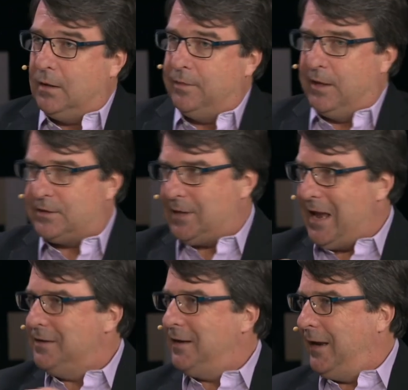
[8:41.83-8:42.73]
This
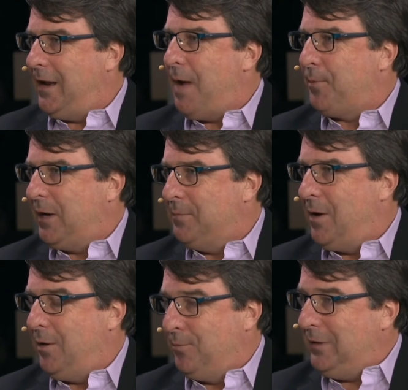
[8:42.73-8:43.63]
end-to-end operating
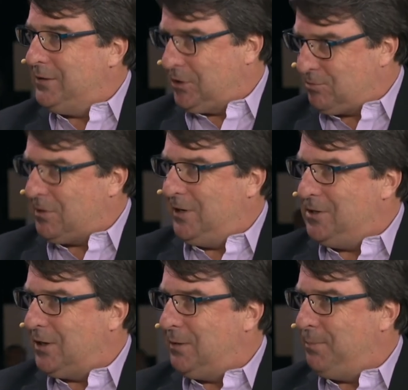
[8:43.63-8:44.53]
model really is a
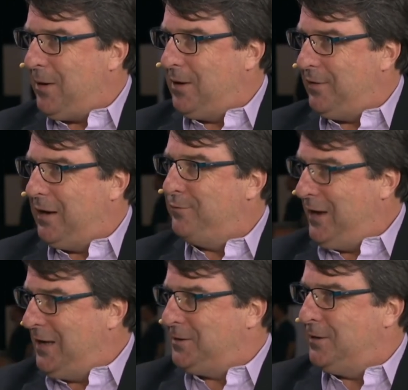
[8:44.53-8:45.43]
strategic imperative and
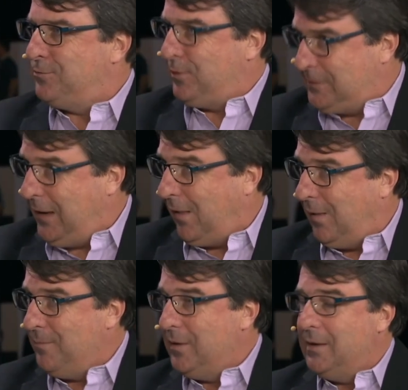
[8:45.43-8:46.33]
advantage for Dell.
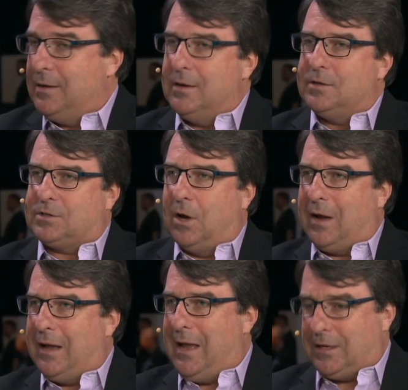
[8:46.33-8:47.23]
So I
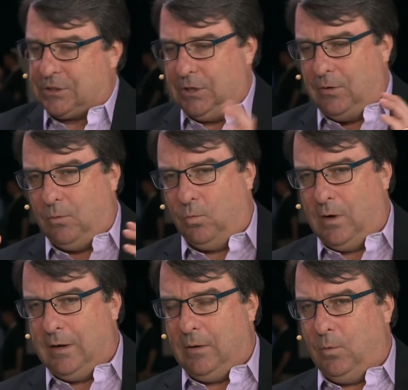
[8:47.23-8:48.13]
got to ask you,
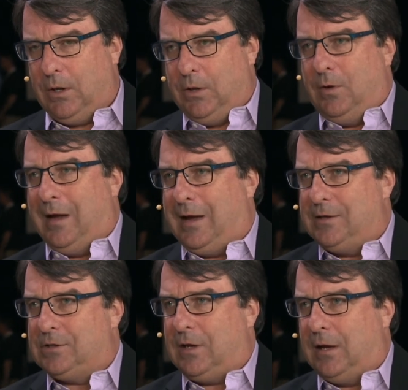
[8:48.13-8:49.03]
what, what are you
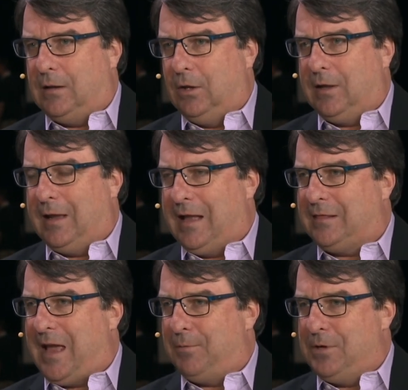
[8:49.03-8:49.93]
guys uh, looking at
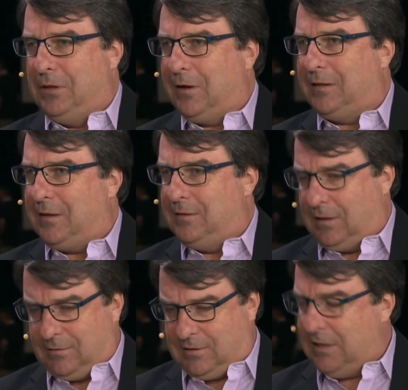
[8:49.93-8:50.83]
that when you look at the,
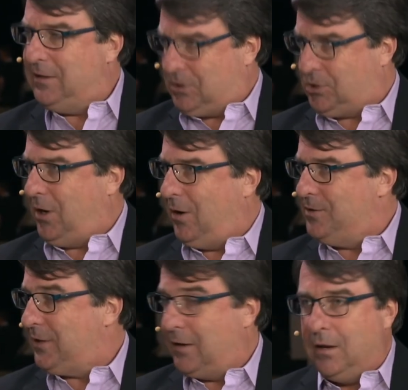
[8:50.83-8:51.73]
the, t this show and
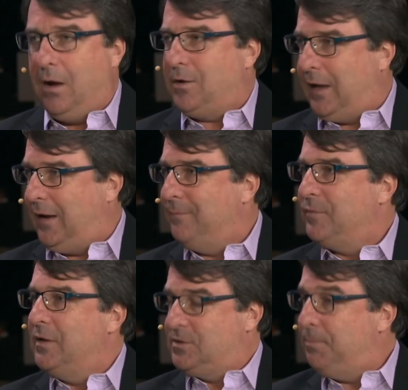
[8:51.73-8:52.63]
saying, okay,
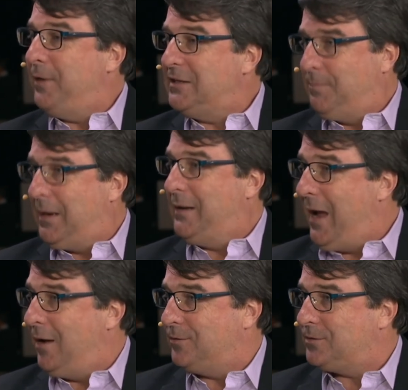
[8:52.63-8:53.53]
some things have been
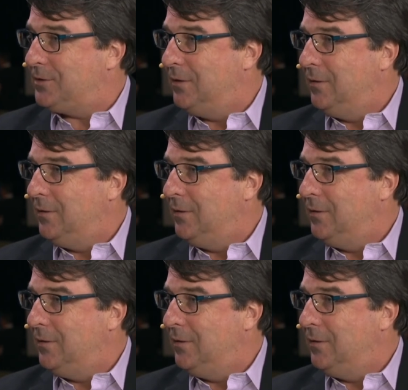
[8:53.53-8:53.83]
announced.